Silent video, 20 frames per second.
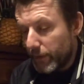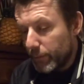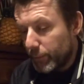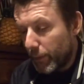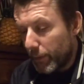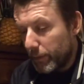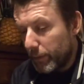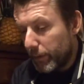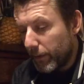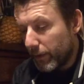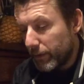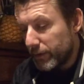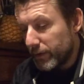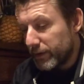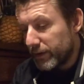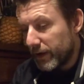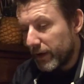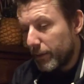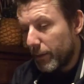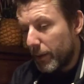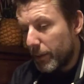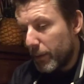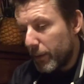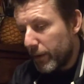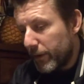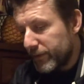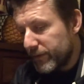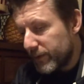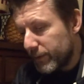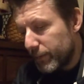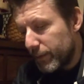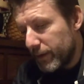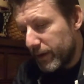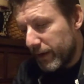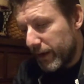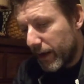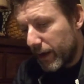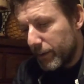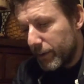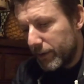I was going to say it might be worth some money
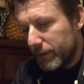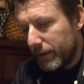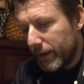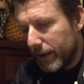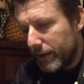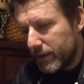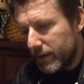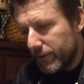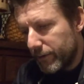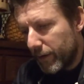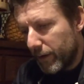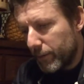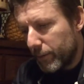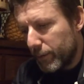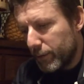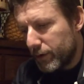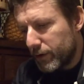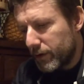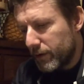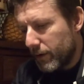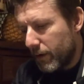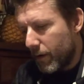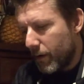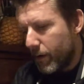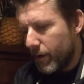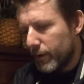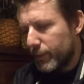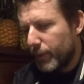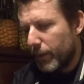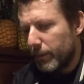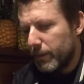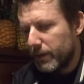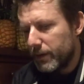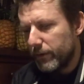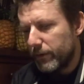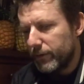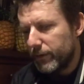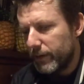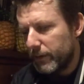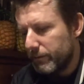now, but I doubt it very much. It's probably
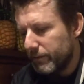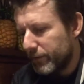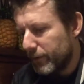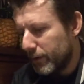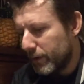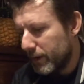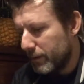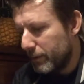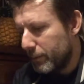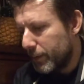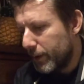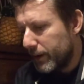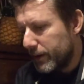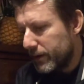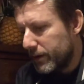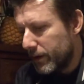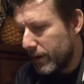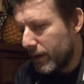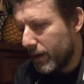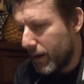covered in fucking piss.